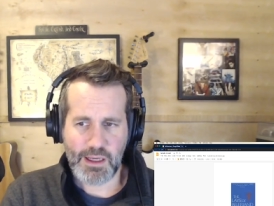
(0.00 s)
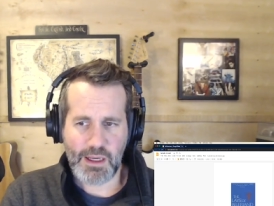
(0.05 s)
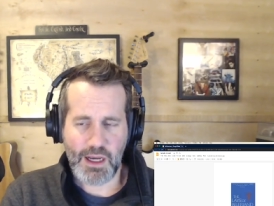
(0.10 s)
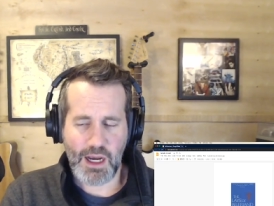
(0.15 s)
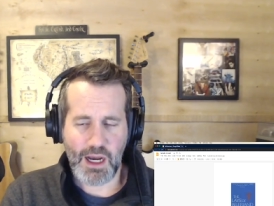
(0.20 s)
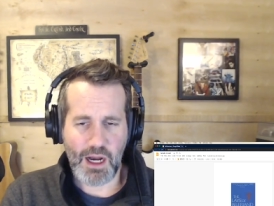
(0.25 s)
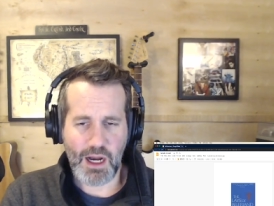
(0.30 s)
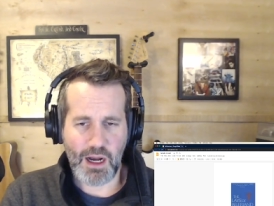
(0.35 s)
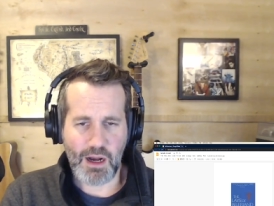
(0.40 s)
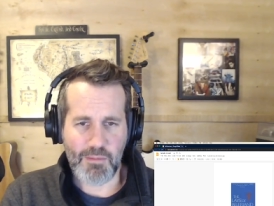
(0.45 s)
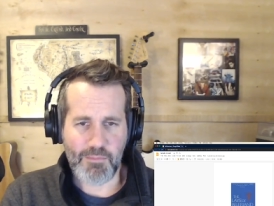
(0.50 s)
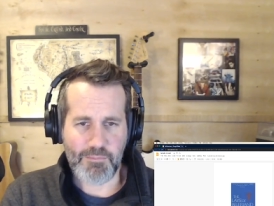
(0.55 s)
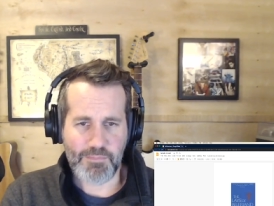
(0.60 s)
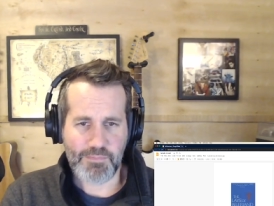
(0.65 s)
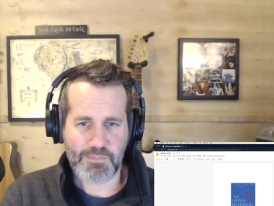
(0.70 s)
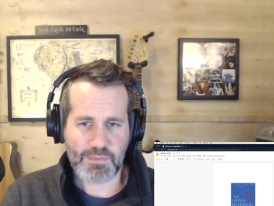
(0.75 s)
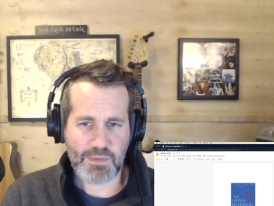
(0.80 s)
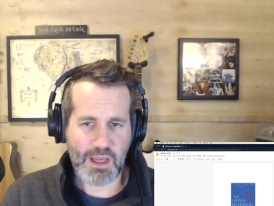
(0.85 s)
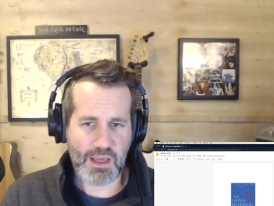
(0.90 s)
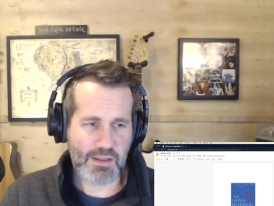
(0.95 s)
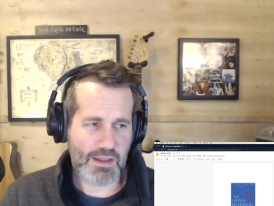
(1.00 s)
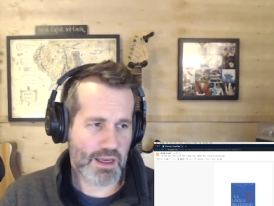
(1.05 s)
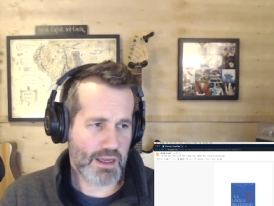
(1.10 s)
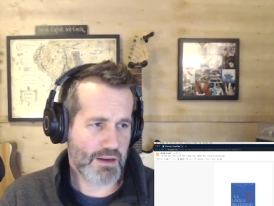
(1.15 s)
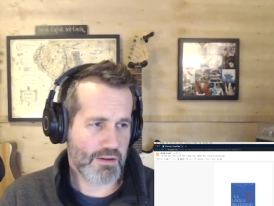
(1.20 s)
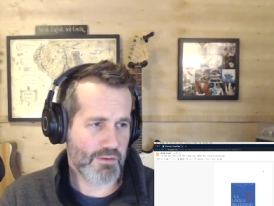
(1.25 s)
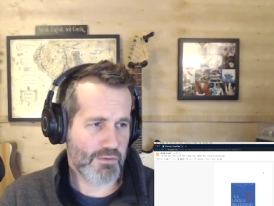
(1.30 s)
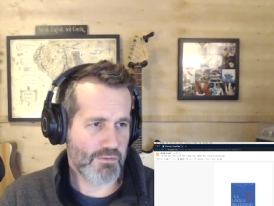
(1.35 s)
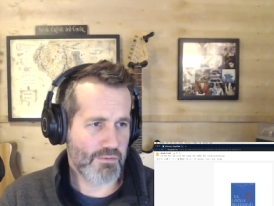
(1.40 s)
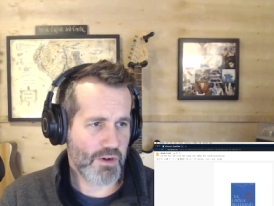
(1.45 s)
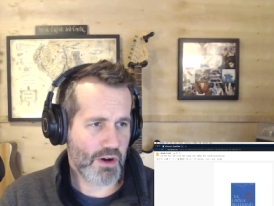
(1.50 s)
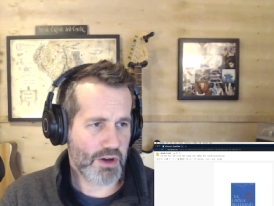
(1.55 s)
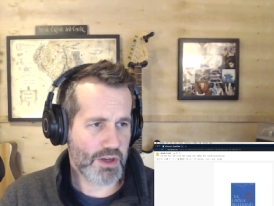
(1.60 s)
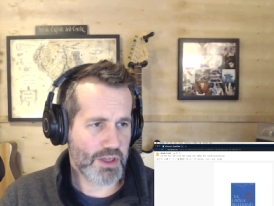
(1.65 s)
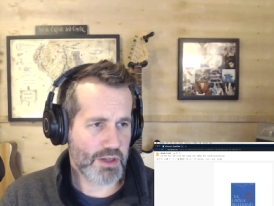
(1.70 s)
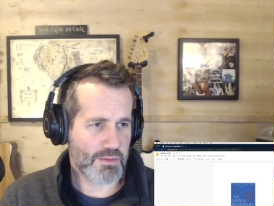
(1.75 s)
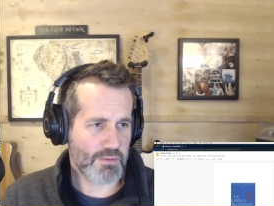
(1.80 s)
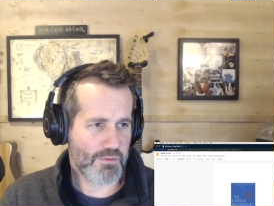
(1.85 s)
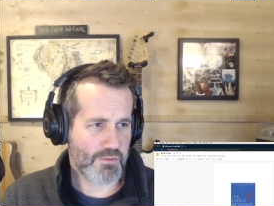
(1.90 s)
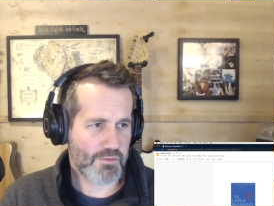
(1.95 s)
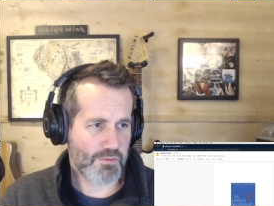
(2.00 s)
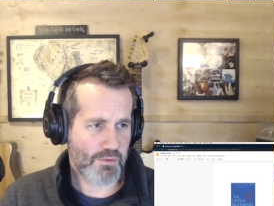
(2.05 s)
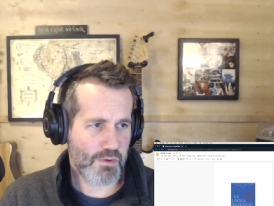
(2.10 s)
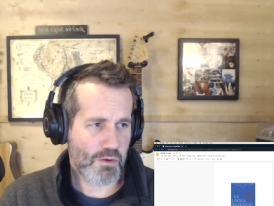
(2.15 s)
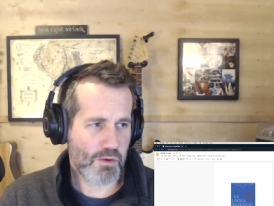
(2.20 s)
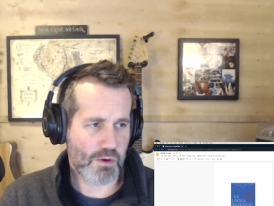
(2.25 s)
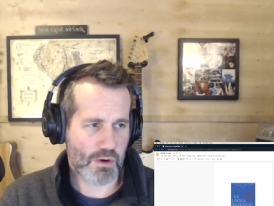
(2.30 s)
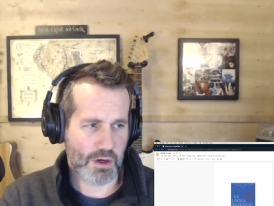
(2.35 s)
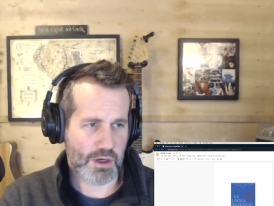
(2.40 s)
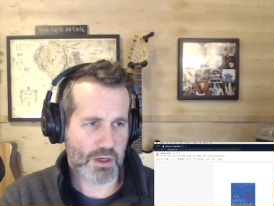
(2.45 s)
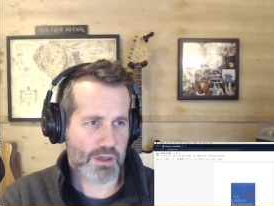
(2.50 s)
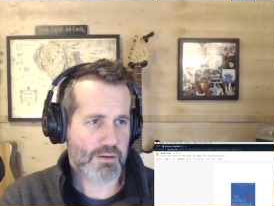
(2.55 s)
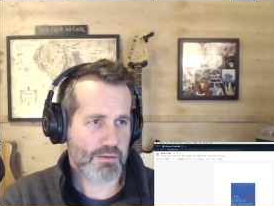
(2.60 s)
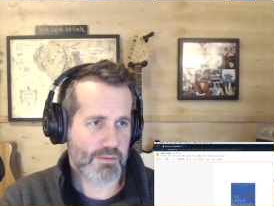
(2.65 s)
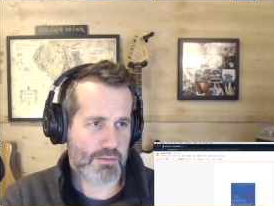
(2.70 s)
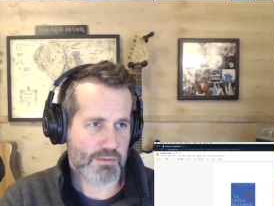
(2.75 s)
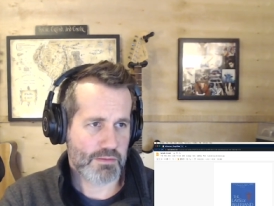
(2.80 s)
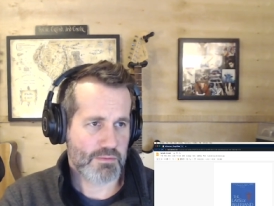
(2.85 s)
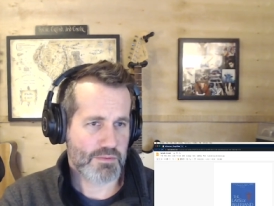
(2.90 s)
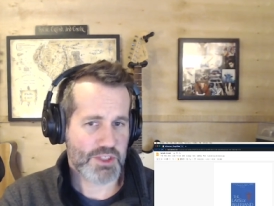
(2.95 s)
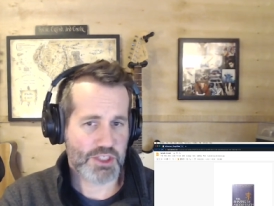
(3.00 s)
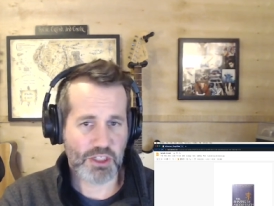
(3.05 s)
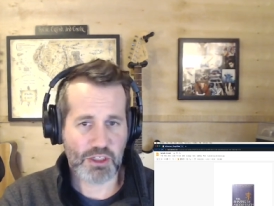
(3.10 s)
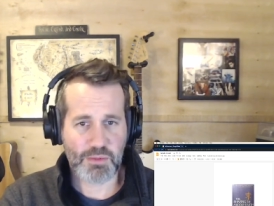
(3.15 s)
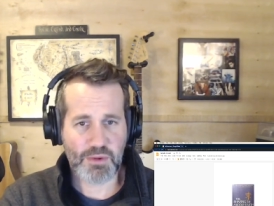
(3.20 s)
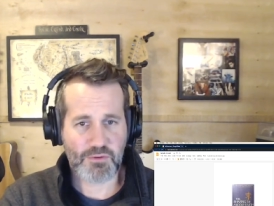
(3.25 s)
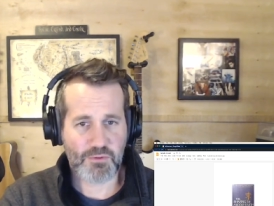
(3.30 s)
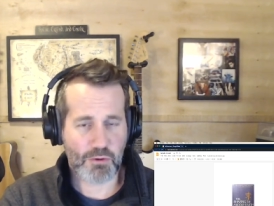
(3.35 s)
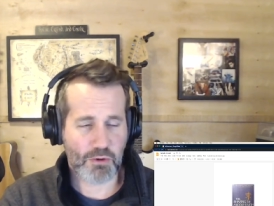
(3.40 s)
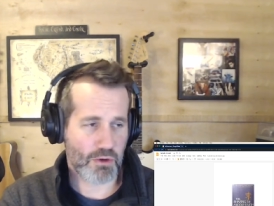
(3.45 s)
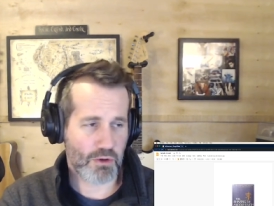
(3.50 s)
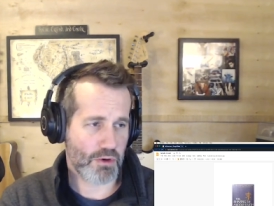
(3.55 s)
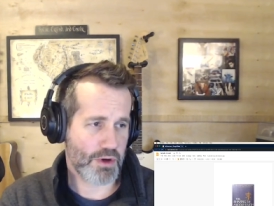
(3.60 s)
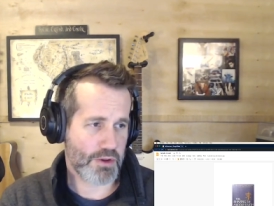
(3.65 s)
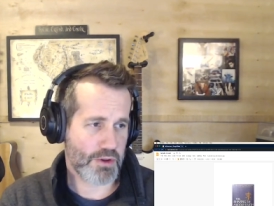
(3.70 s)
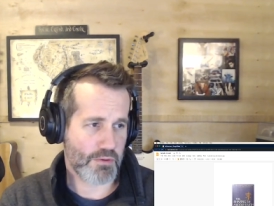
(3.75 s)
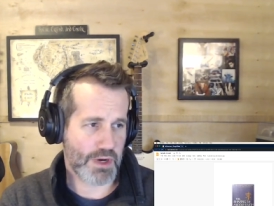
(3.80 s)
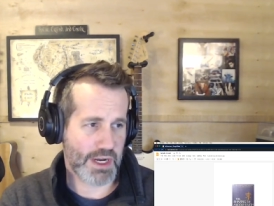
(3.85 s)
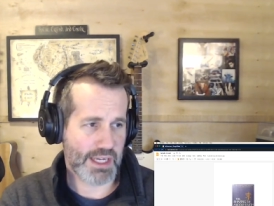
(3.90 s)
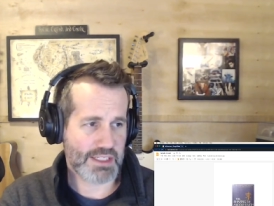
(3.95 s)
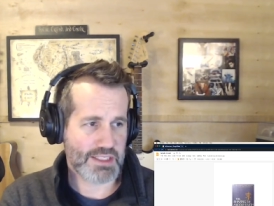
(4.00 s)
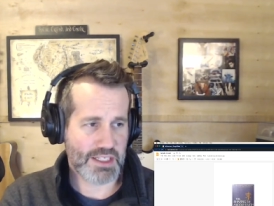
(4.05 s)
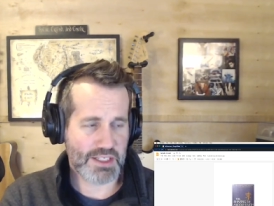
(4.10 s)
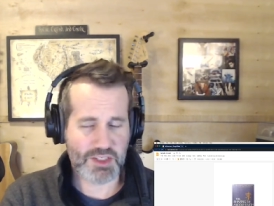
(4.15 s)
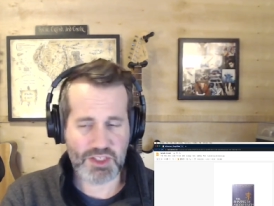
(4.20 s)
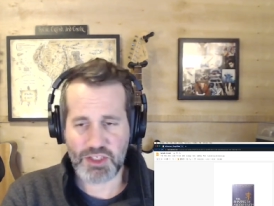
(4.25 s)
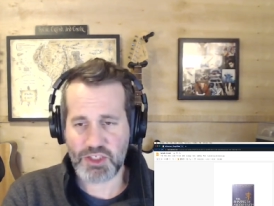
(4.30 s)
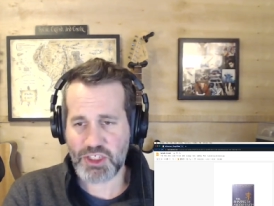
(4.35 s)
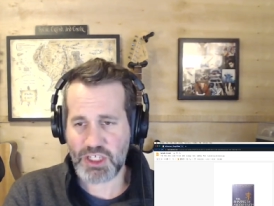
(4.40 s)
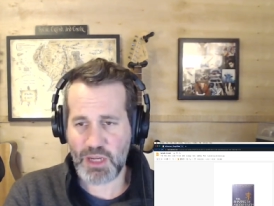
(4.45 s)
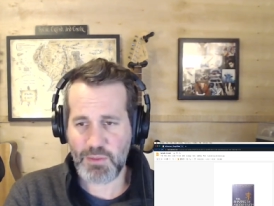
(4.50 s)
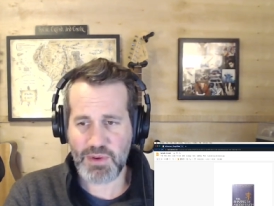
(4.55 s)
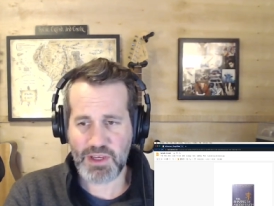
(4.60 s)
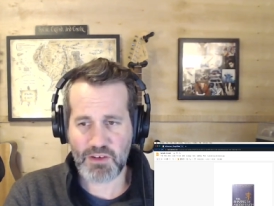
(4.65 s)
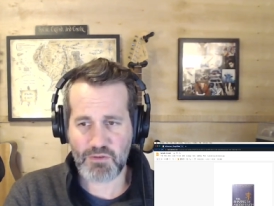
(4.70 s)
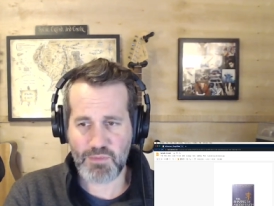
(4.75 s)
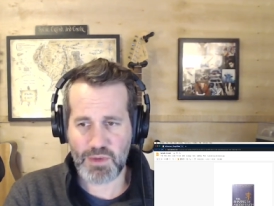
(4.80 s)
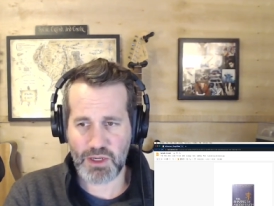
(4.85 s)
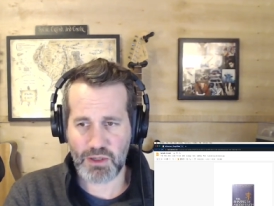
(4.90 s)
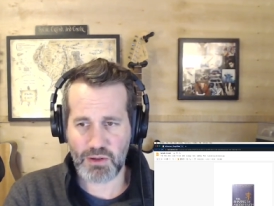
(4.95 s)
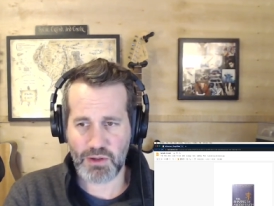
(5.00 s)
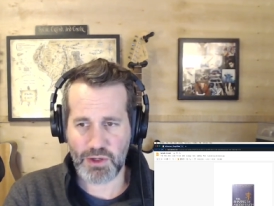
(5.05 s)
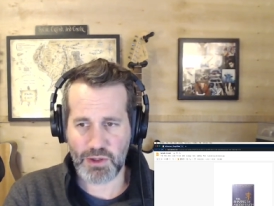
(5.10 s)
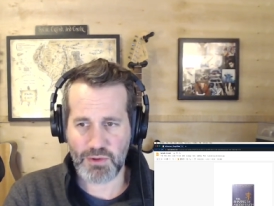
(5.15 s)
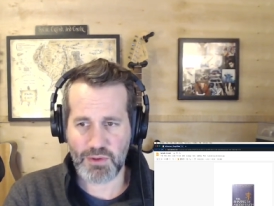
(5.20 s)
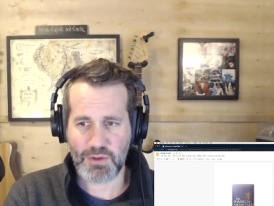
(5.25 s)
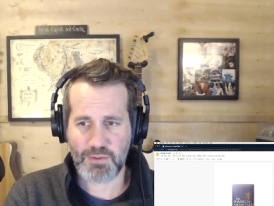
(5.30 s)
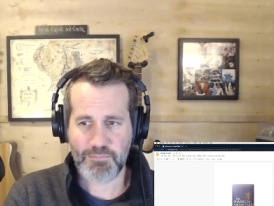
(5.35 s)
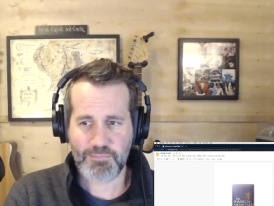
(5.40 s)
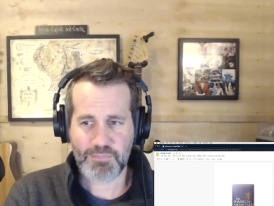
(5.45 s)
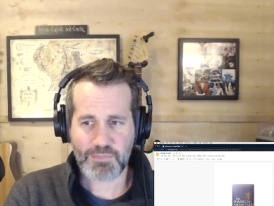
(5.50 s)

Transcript: Um, and then Volume Four, still before Lord of the Rings, is The Shaping of Middle Earth.